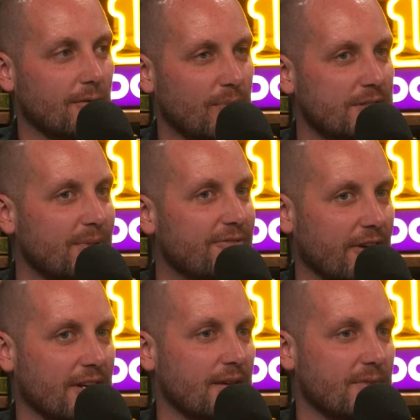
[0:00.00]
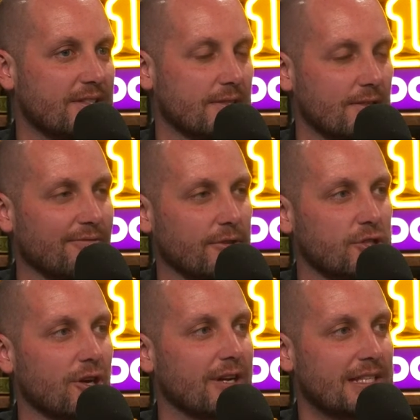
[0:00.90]
But to be fair to him, this is the first
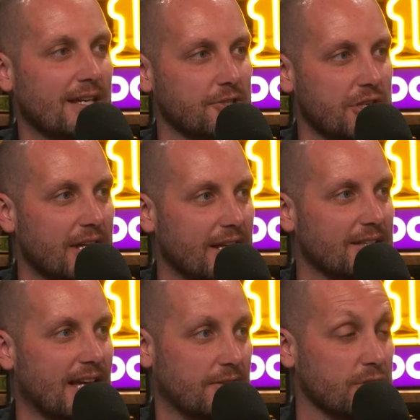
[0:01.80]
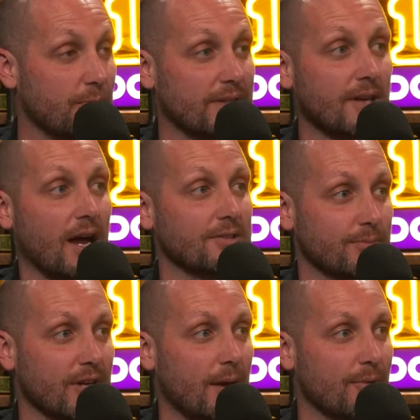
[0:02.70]
chunk he's actually getting to actually spend
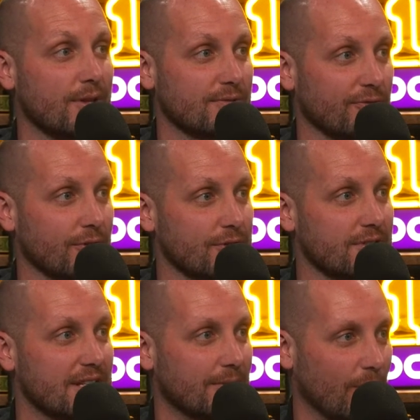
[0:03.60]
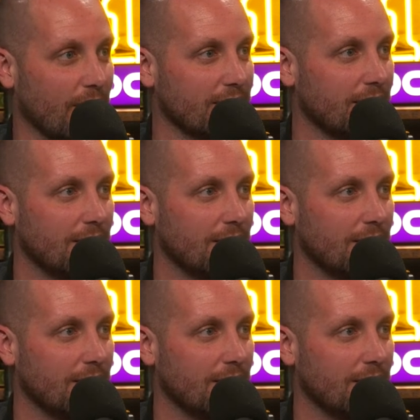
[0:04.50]
some time with his first team, right?